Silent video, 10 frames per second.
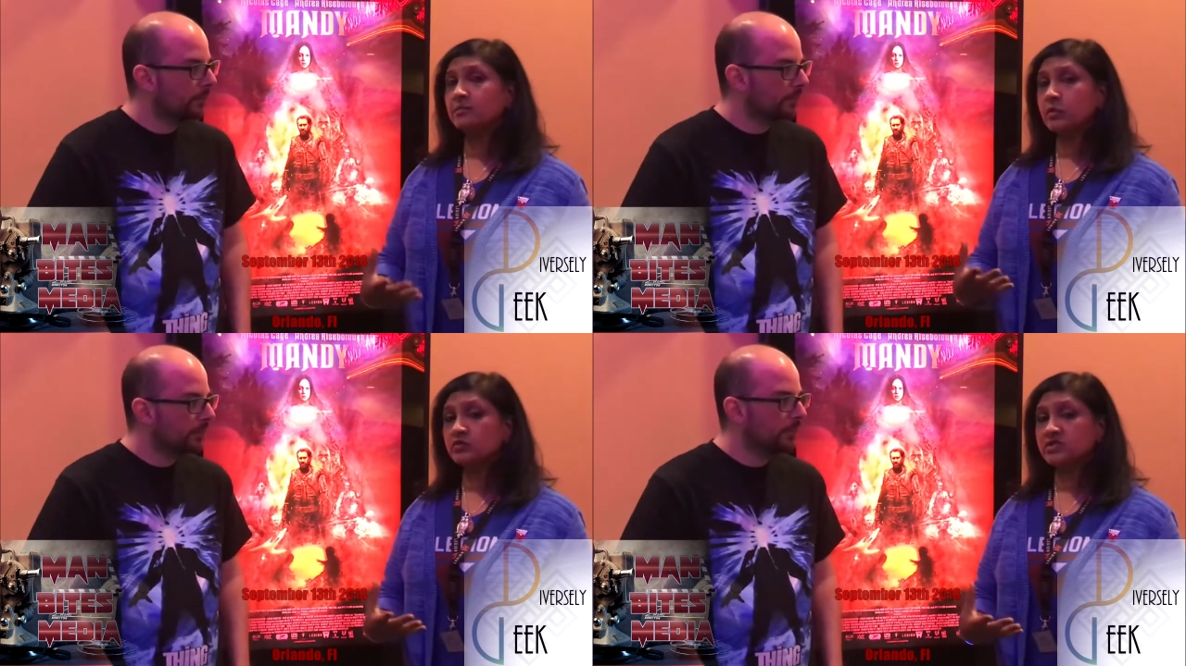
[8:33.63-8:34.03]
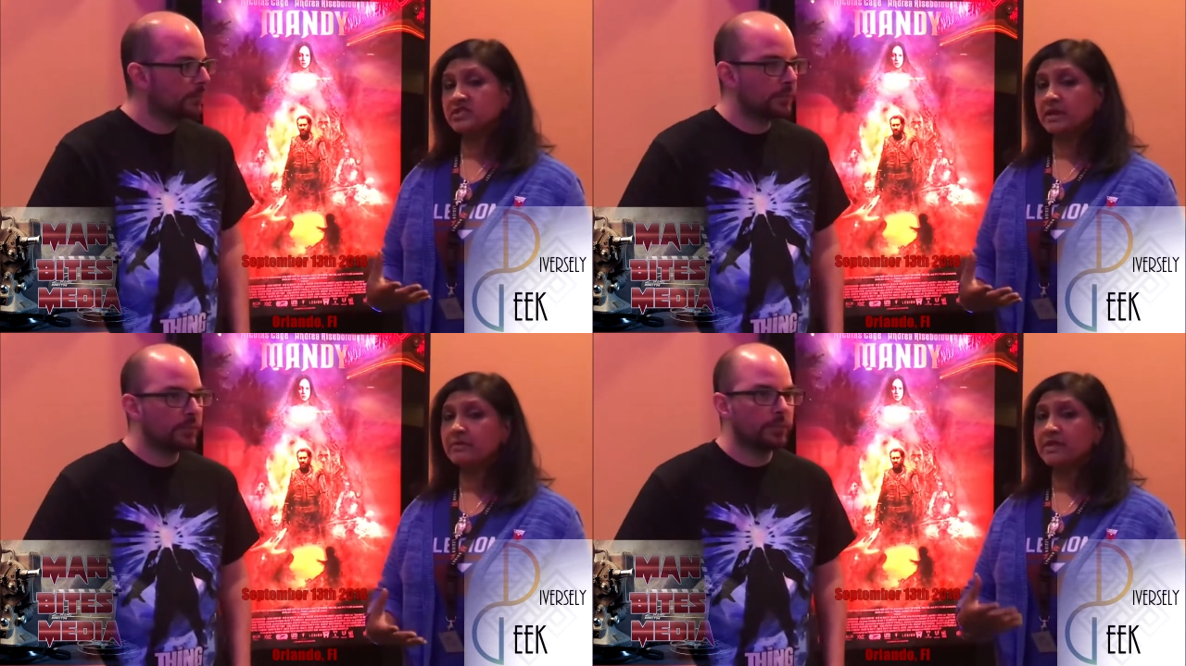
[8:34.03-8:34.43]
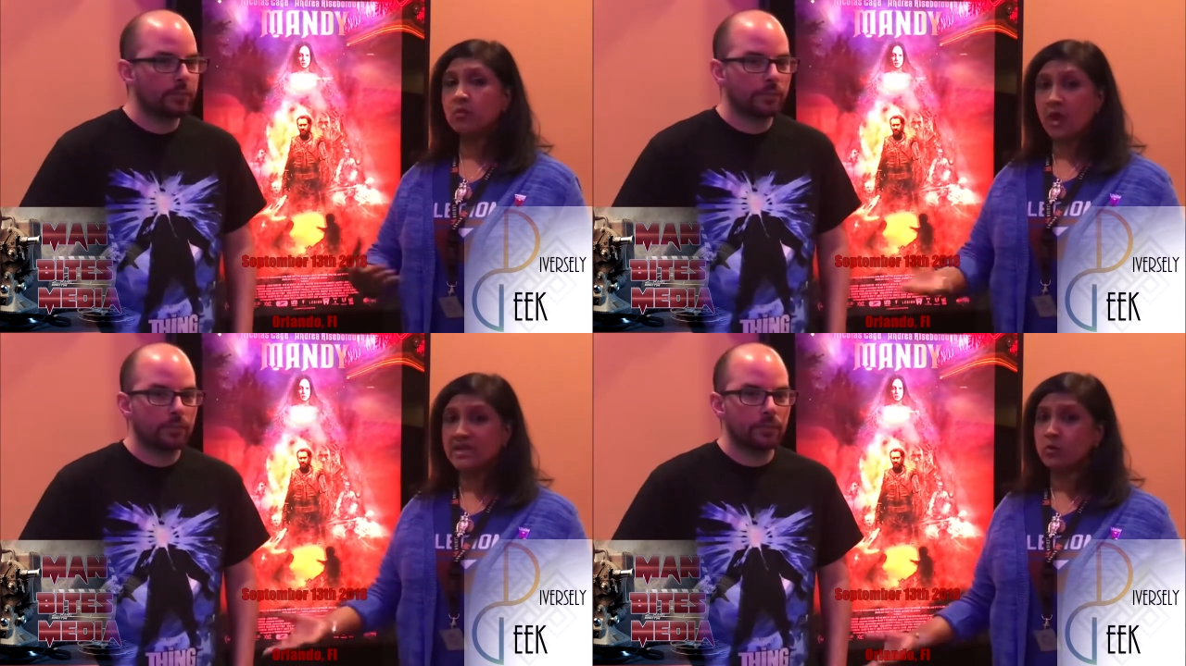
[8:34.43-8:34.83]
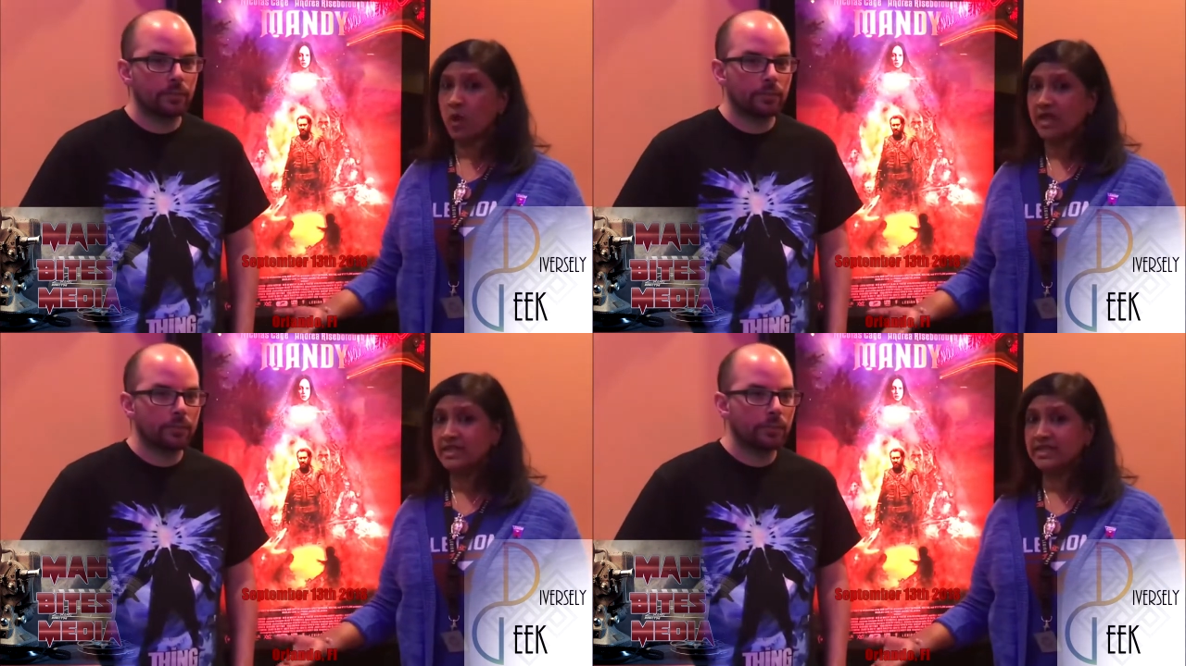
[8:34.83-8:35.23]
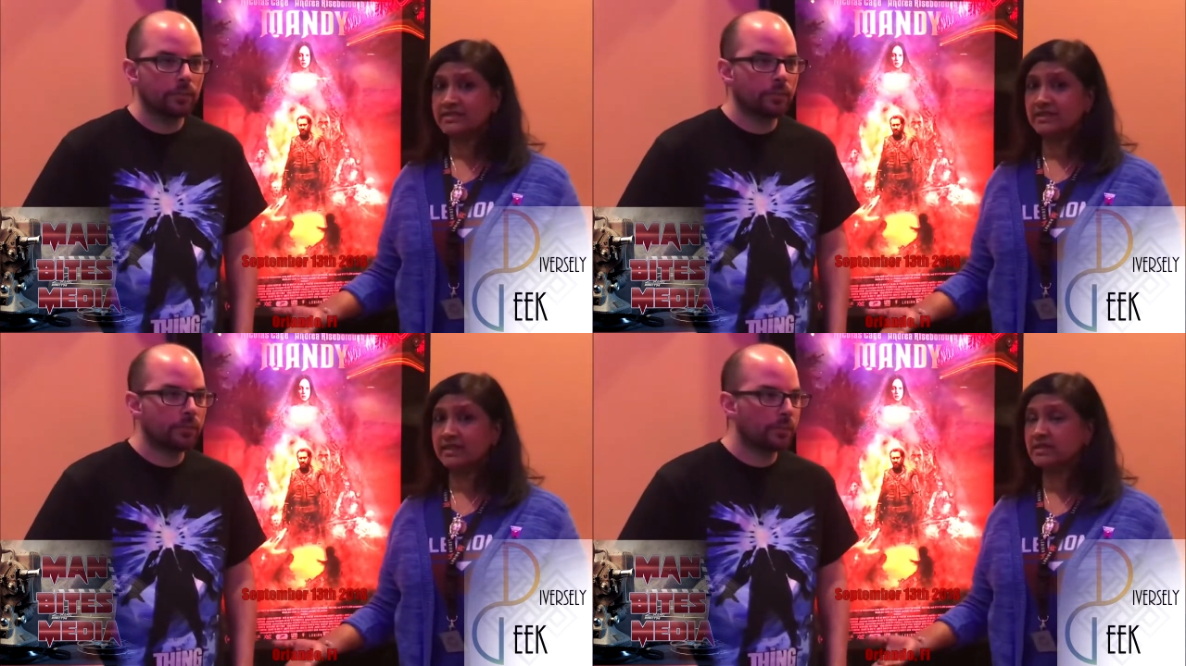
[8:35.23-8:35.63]
Speaker 1: the most depth, and while while it is
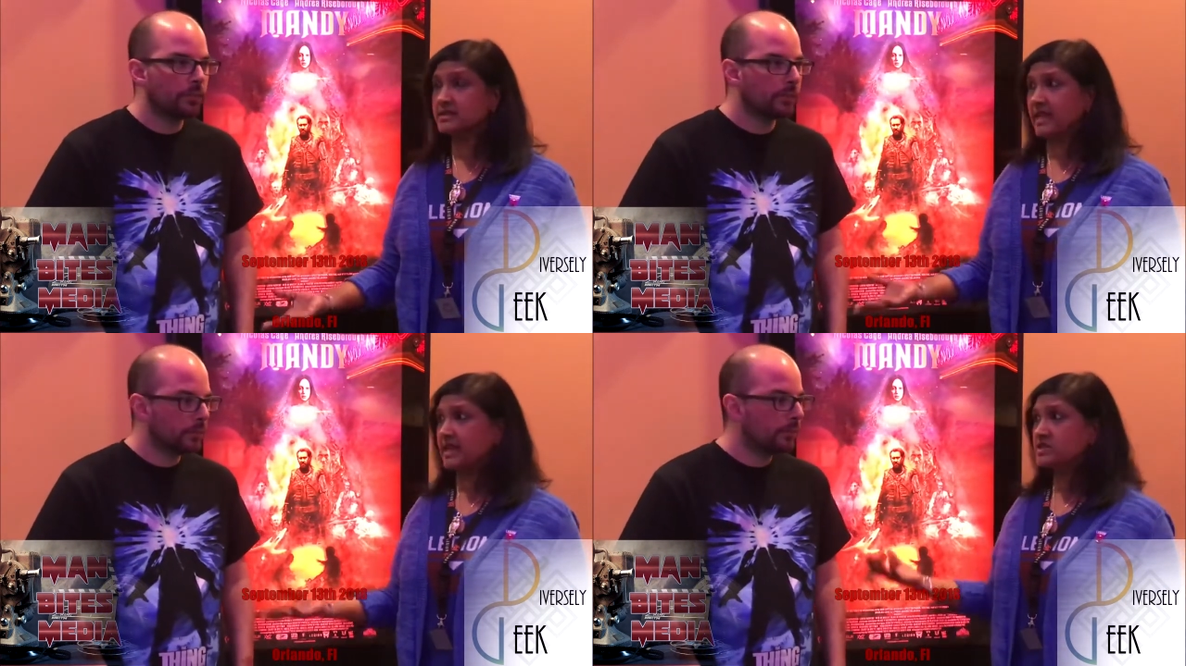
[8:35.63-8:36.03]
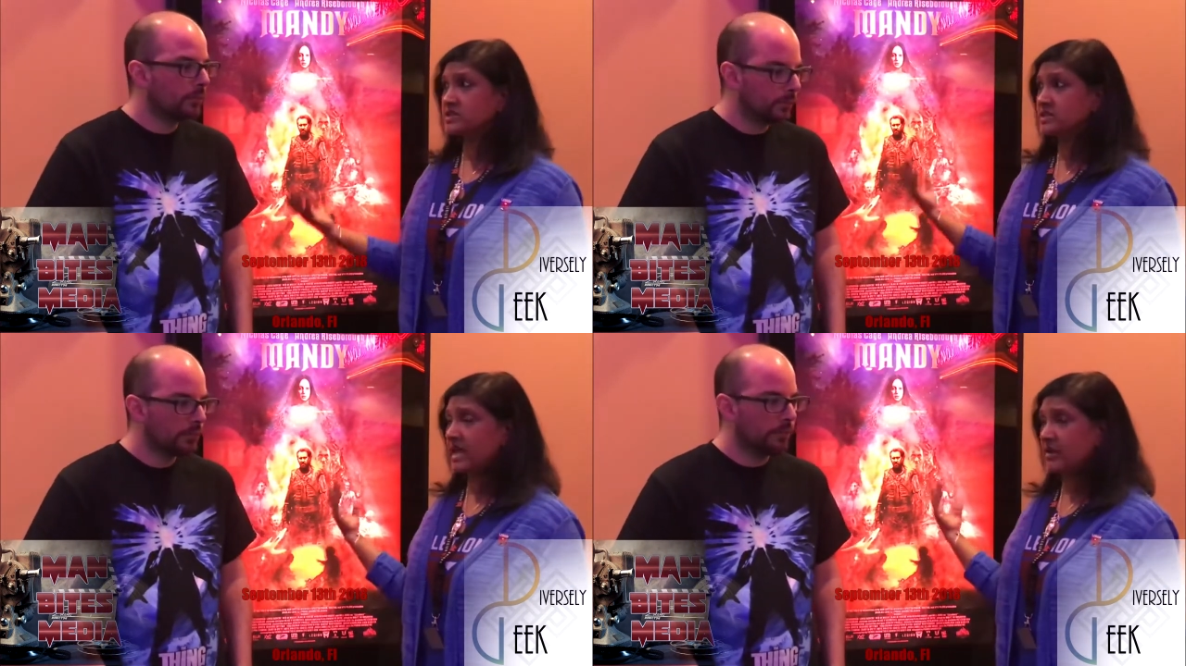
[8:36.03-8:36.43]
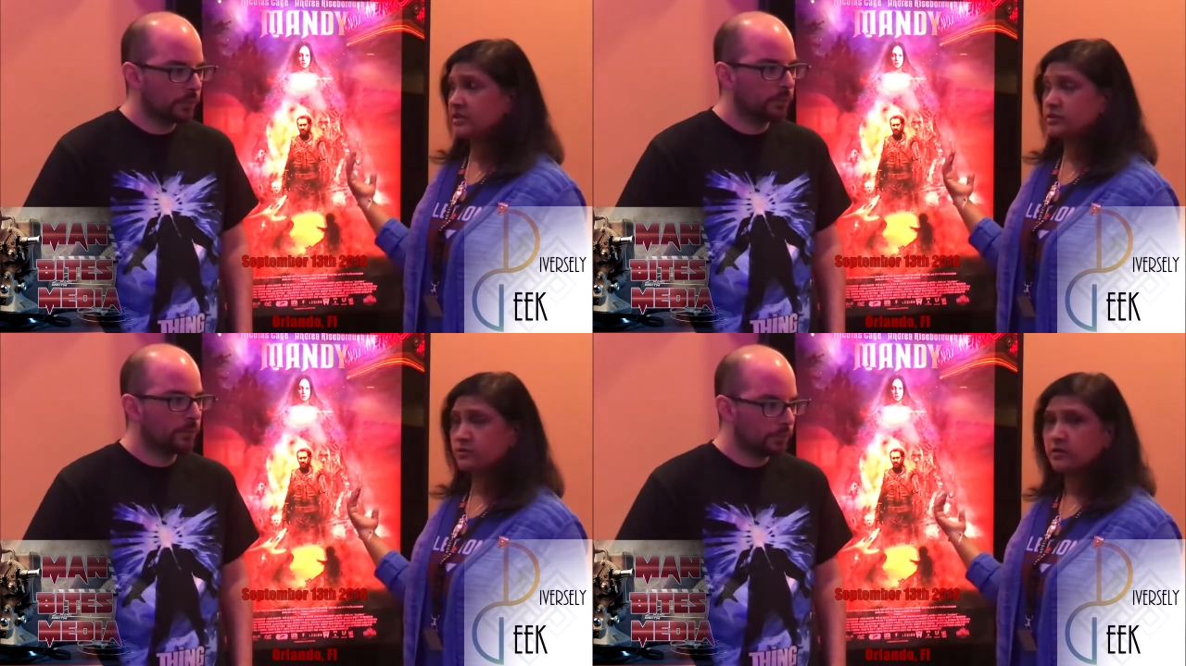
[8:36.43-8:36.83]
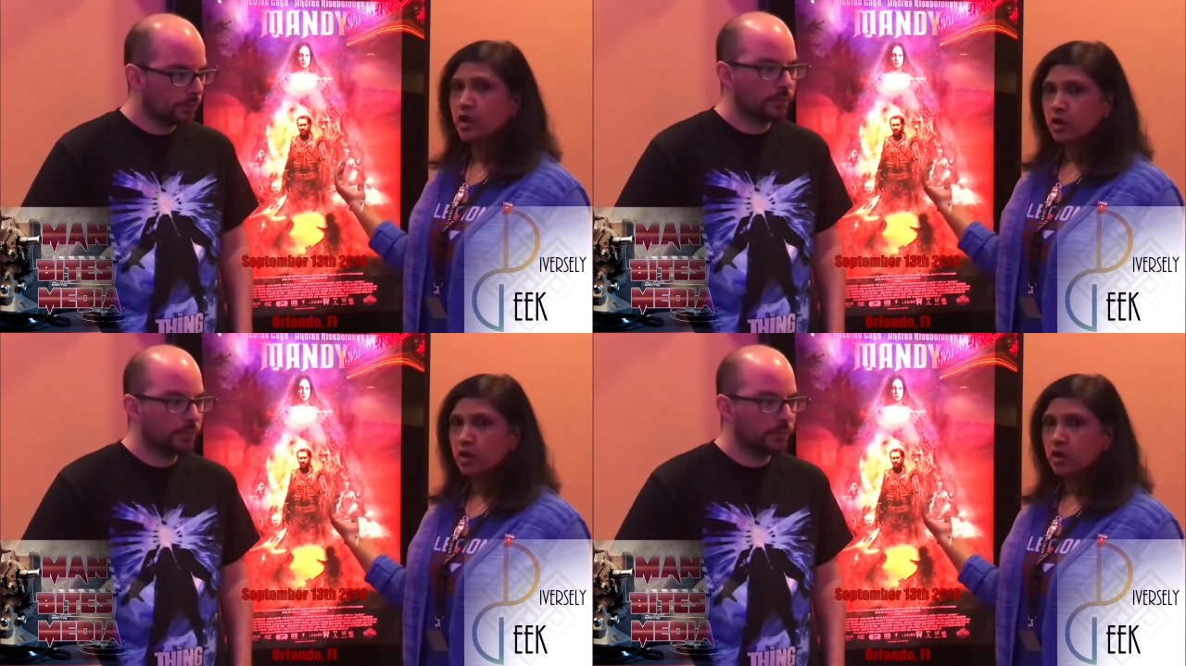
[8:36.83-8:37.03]
Nicolas Cage's character,